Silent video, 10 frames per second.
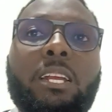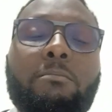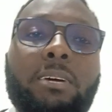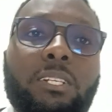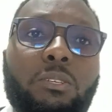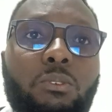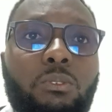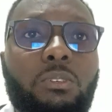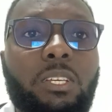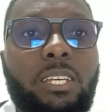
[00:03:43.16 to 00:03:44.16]
Number
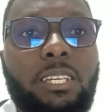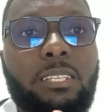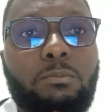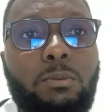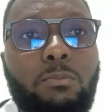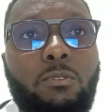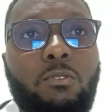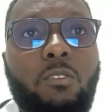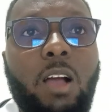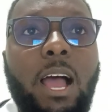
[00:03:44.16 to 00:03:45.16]
two is people
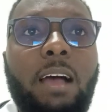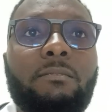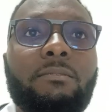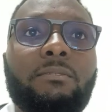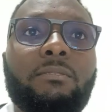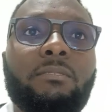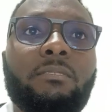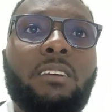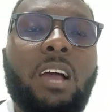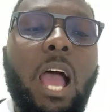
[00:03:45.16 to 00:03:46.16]
who have
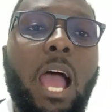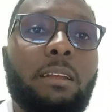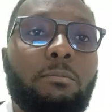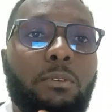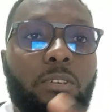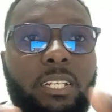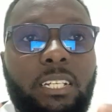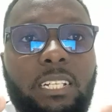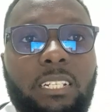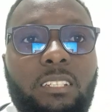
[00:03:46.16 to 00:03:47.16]

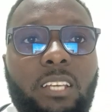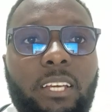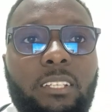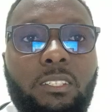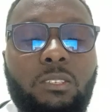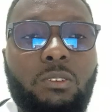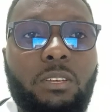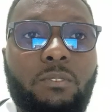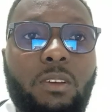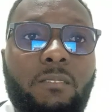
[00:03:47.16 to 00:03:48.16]
unprotected sex. So
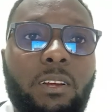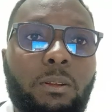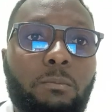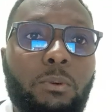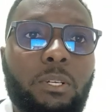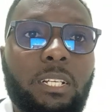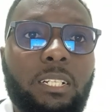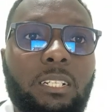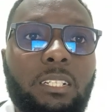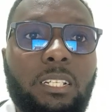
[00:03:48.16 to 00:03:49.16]
if you have an
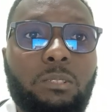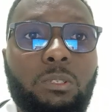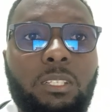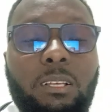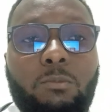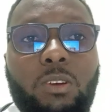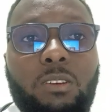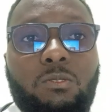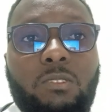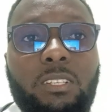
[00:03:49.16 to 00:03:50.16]
unprotected sex with someone
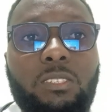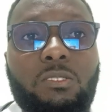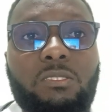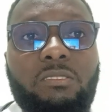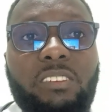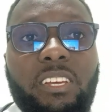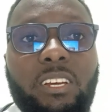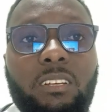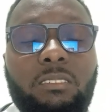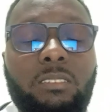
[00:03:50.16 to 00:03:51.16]
who has gonorrhea,
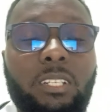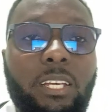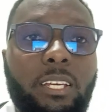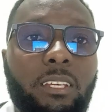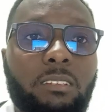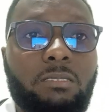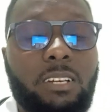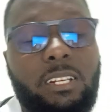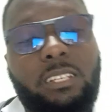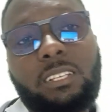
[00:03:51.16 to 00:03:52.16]
okay, you
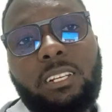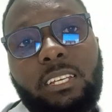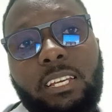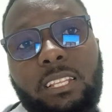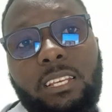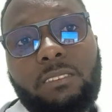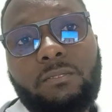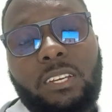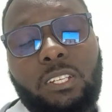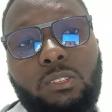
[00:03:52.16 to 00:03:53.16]
can easily get the
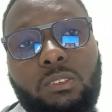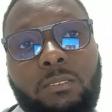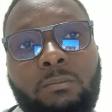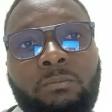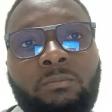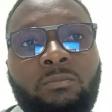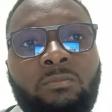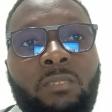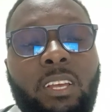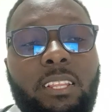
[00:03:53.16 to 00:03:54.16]
infection.
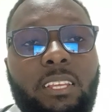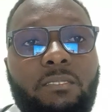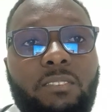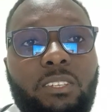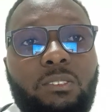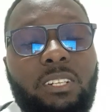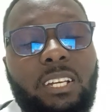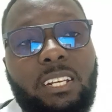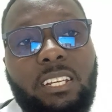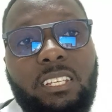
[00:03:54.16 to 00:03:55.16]
The infection
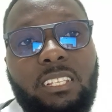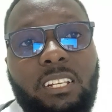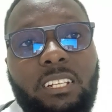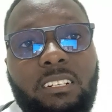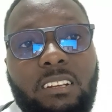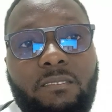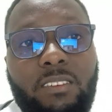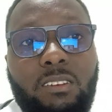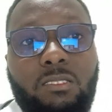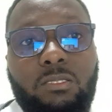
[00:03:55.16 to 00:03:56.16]
can easily
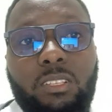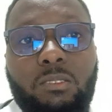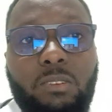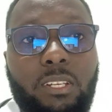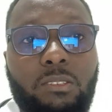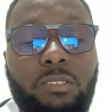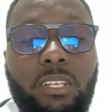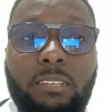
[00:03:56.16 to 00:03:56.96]
travel all the way to